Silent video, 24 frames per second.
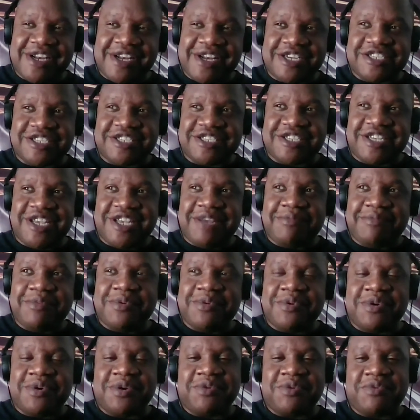just keep
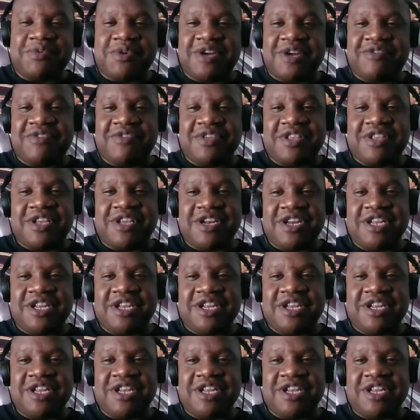doing whatever that it